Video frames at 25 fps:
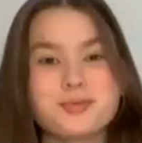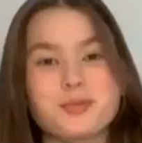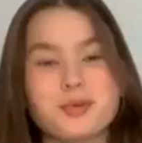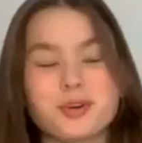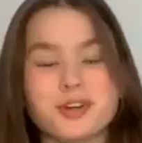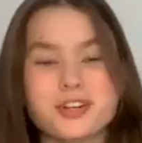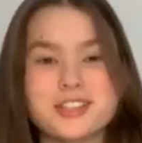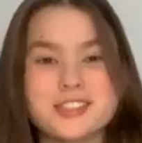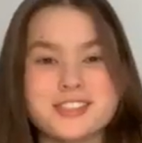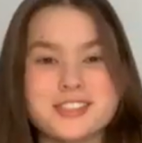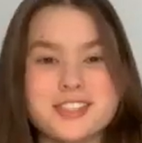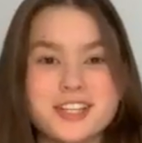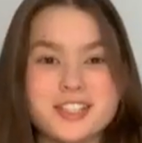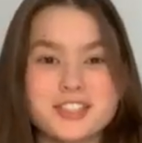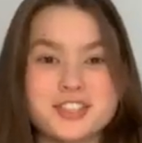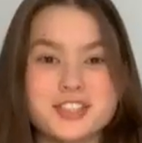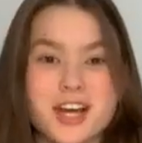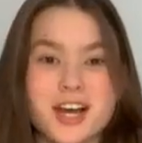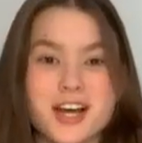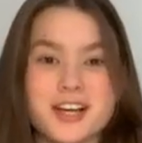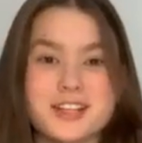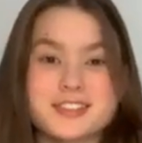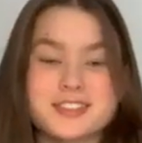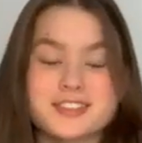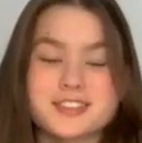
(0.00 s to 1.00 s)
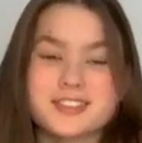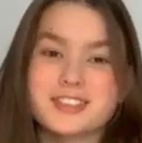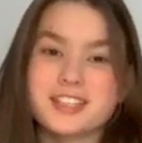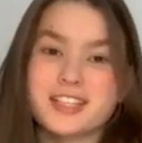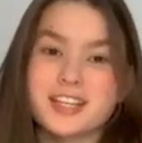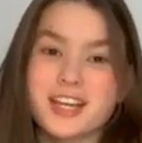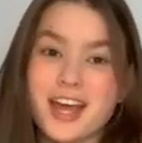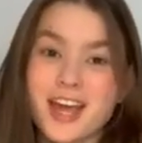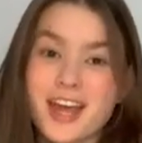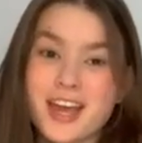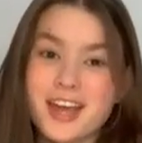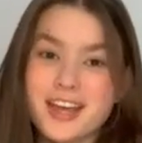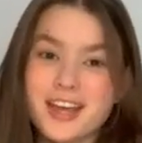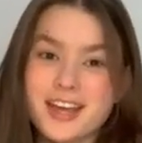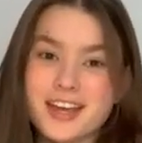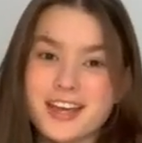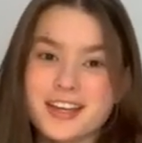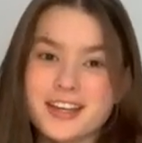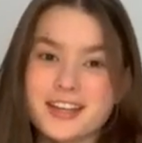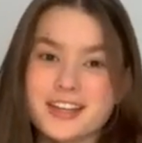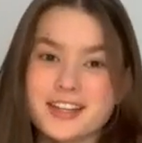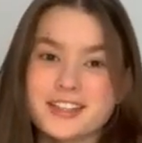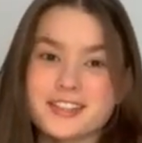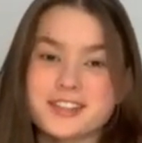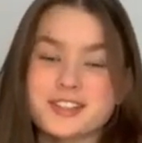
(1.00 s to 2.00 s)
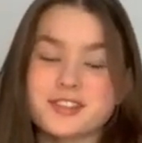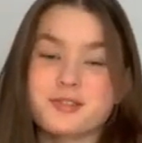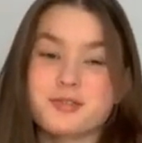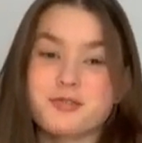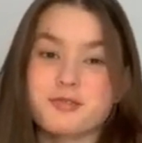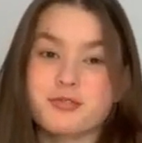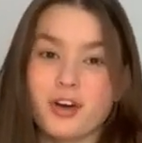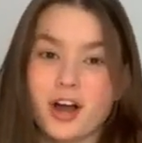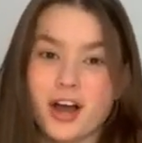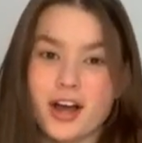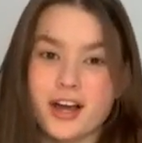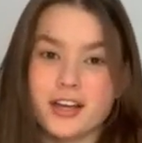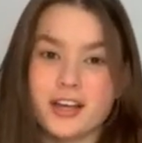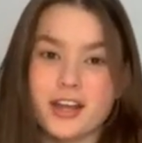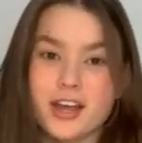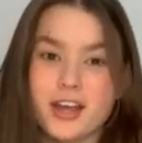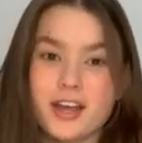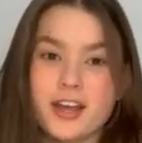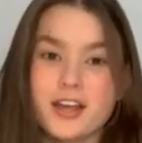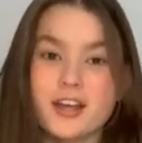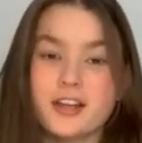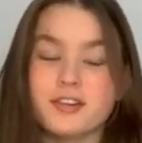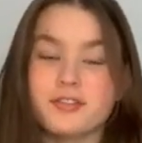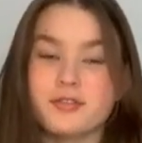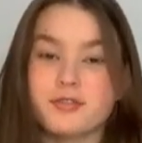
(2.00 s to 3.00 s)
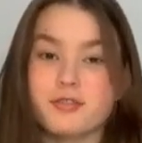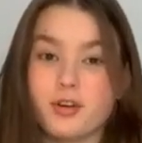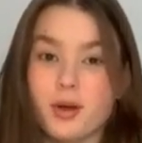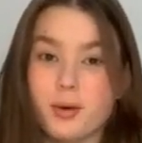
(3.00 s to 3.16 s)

Good morning, CHS. Today is Friday,